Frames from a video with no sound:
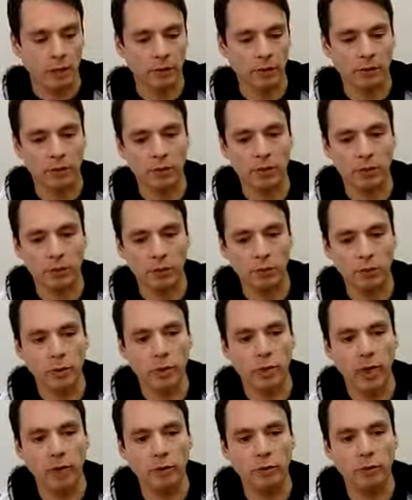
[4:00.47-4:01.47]
The teacher
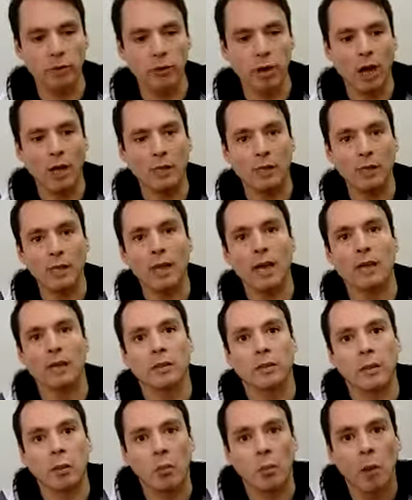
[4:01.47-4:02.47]
will have to highlight
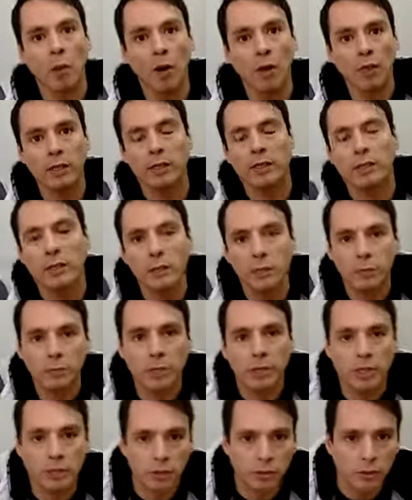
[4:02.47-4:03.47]
why this
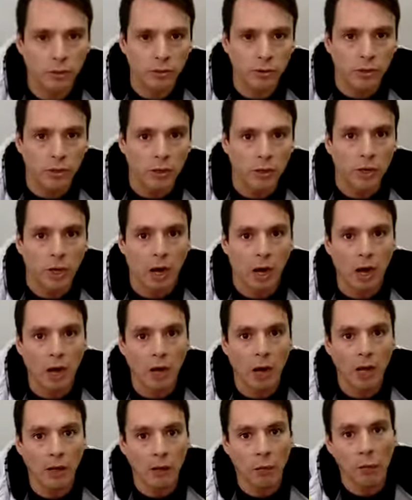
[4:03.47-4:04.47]
expression
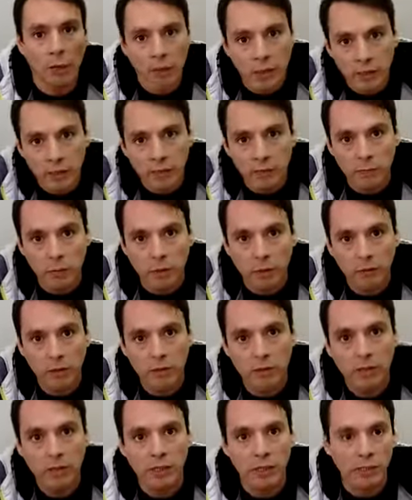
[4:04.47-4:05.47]
and why this
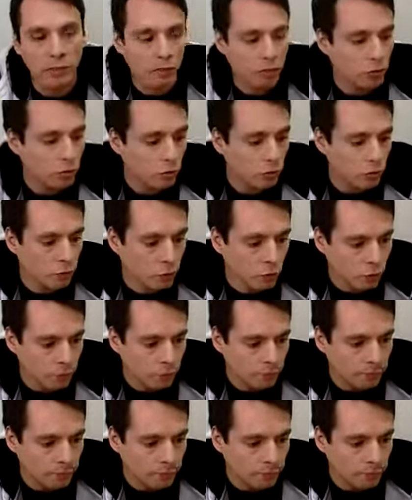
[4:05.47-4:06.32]
vocabulary is useful,